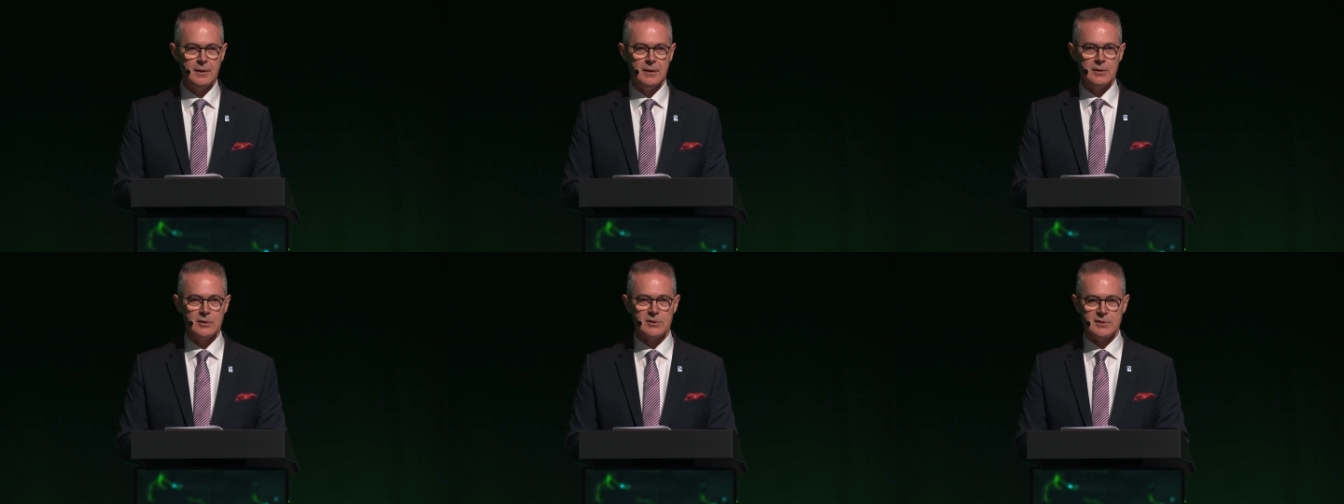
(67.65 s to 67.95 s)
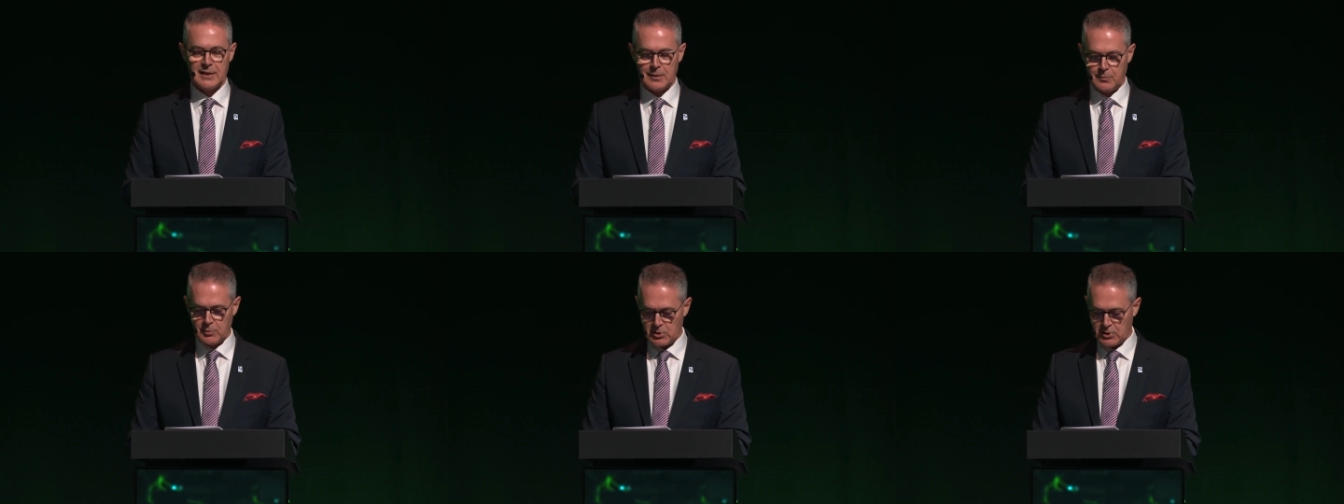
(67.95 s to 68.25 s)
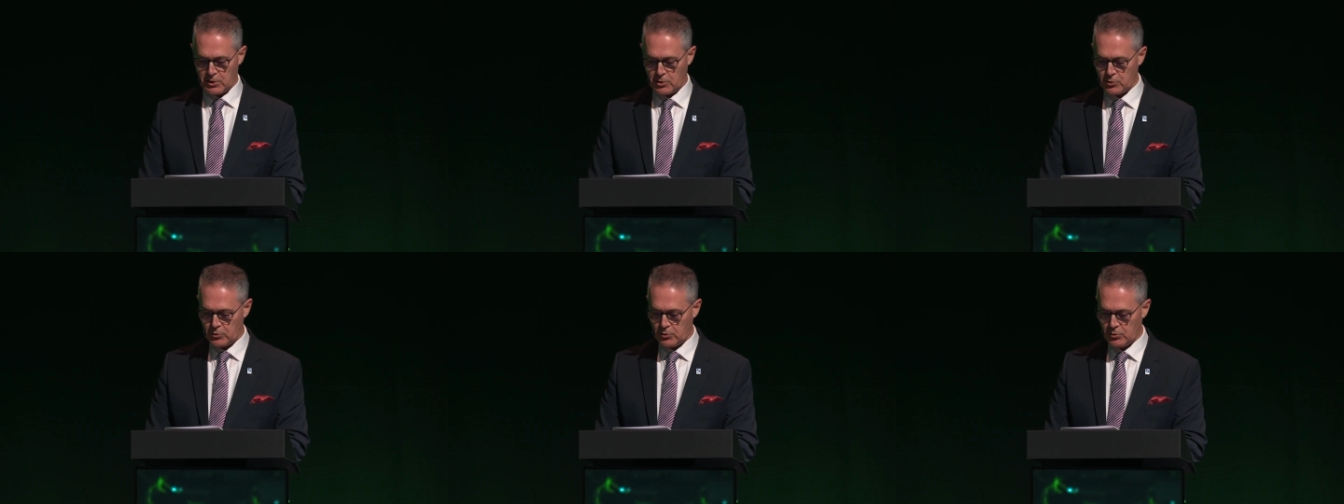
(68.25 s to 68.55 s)

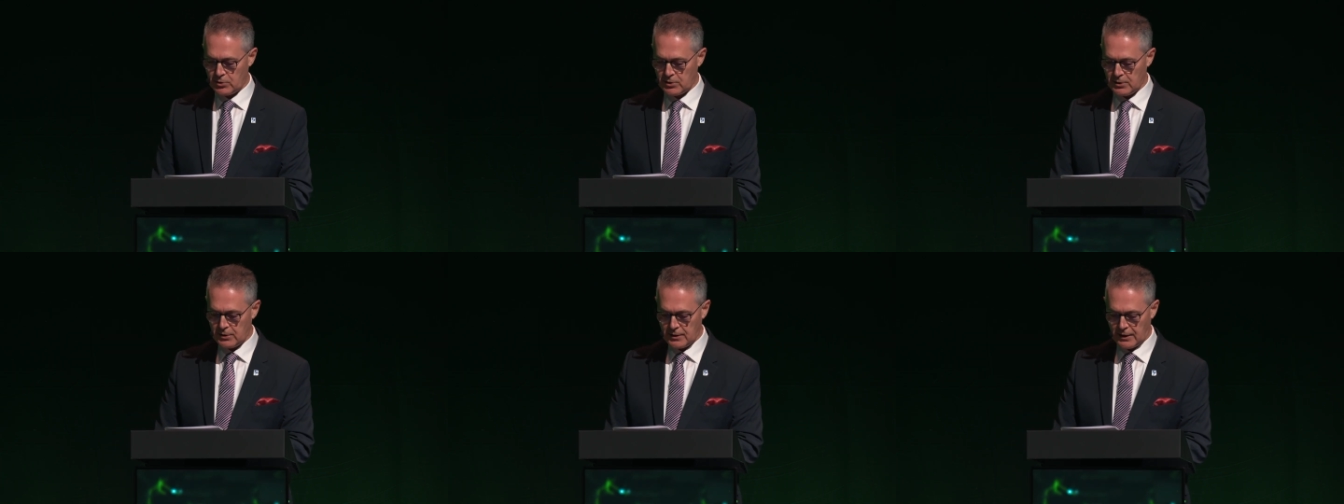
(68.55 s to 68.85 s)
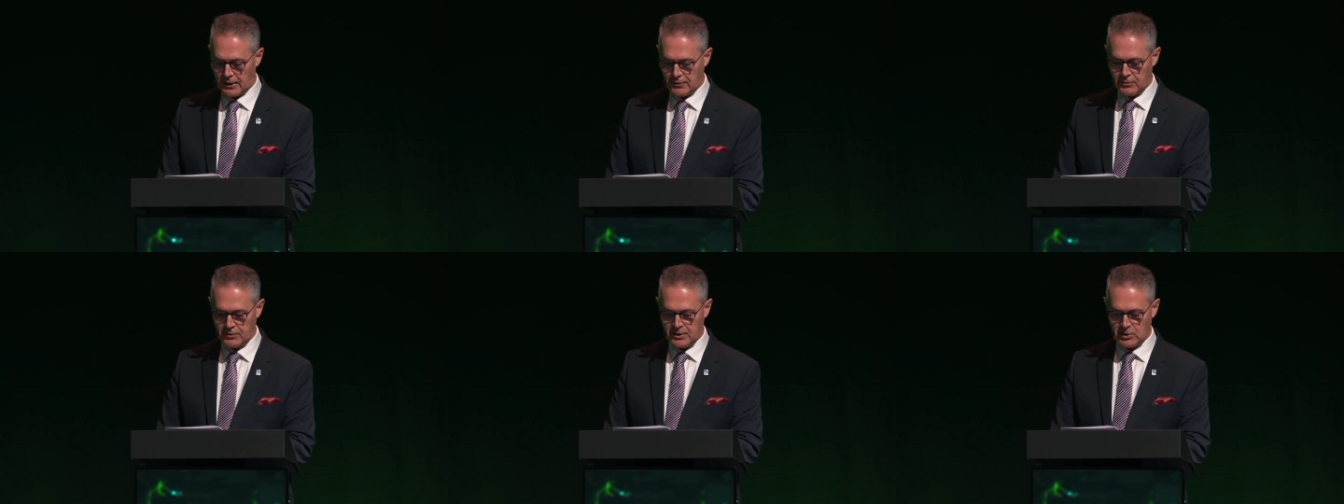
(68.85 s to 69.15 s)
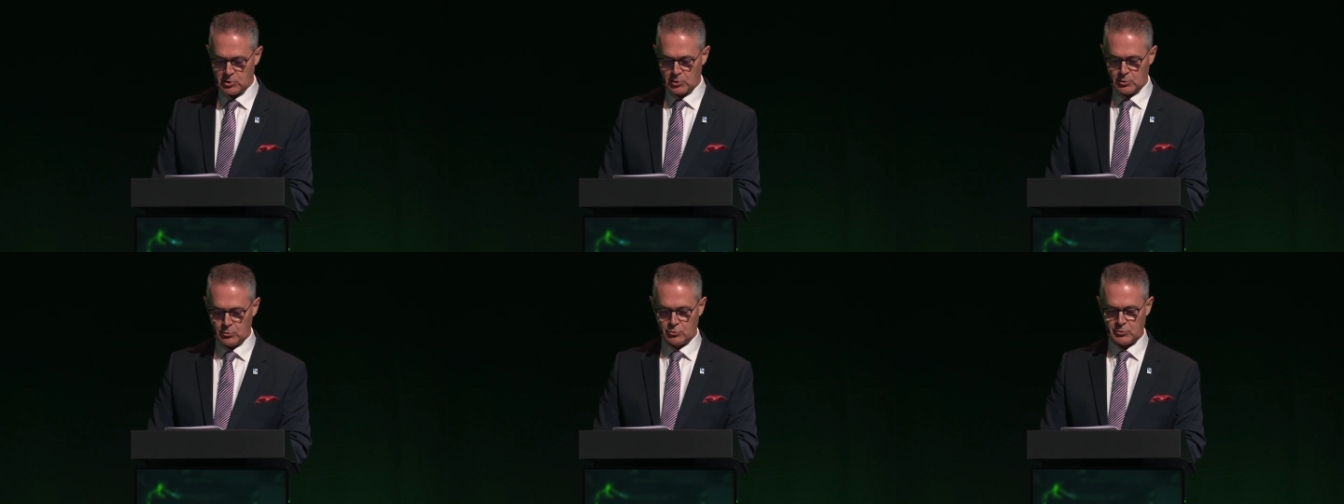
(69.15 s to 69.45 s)
cybersecurity, and
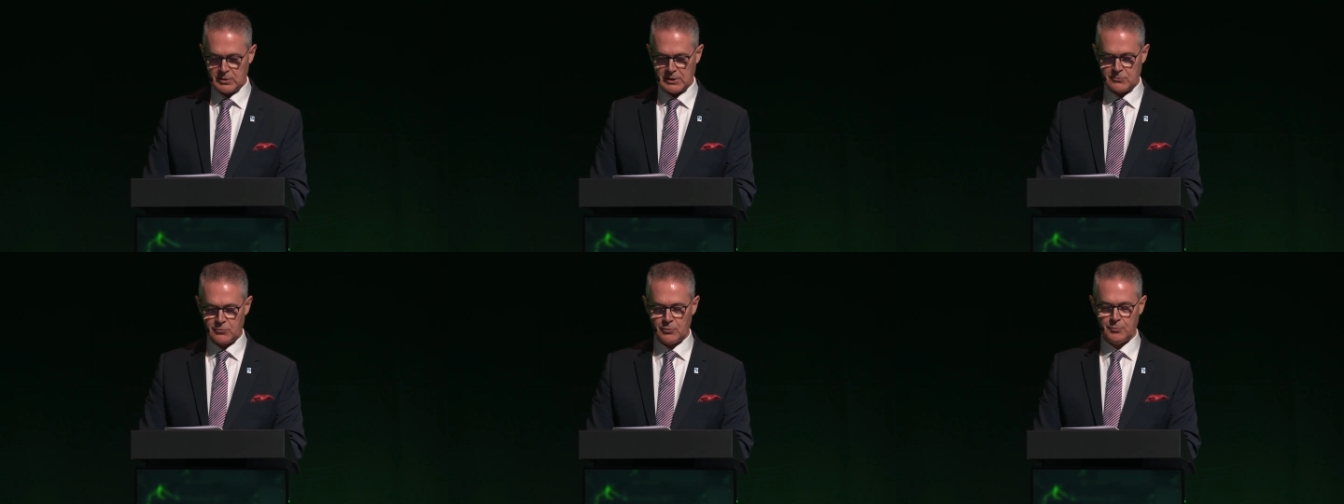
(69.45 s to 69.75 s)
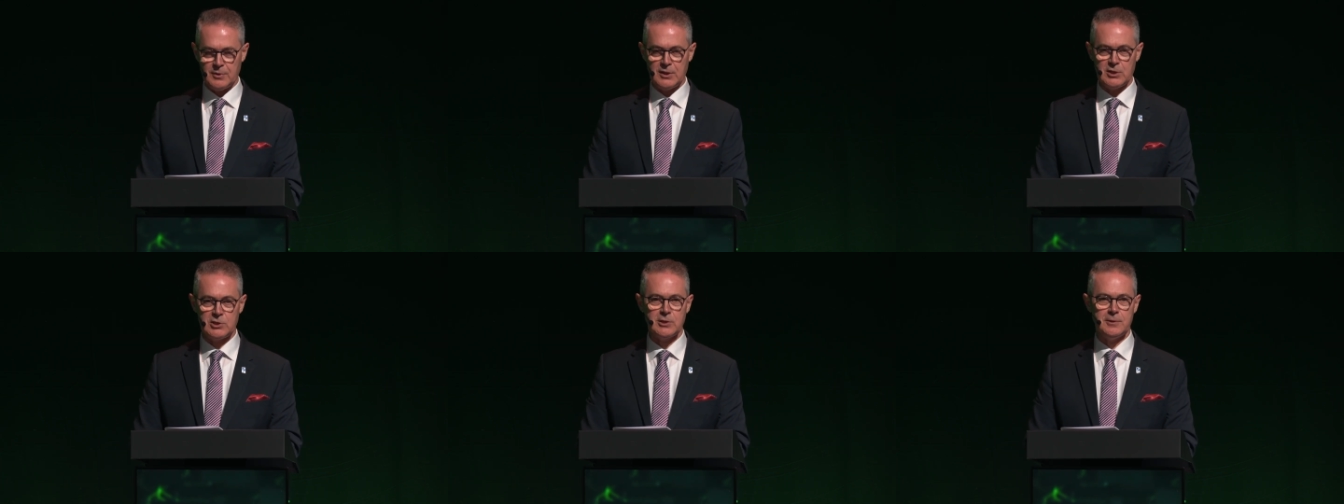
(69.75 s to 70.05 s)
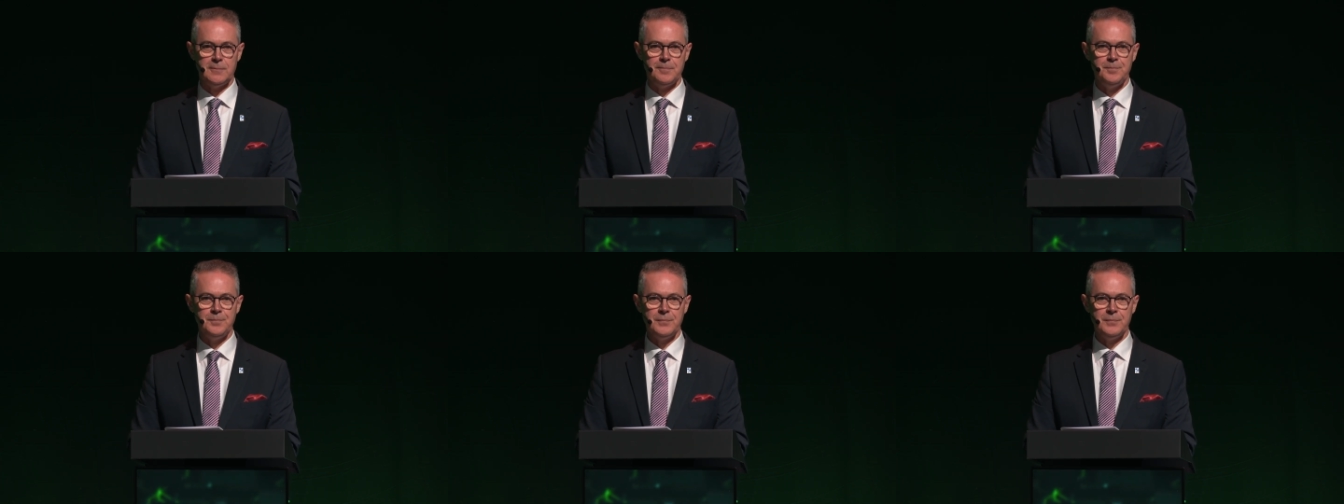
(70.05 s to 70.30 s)
digital transformation.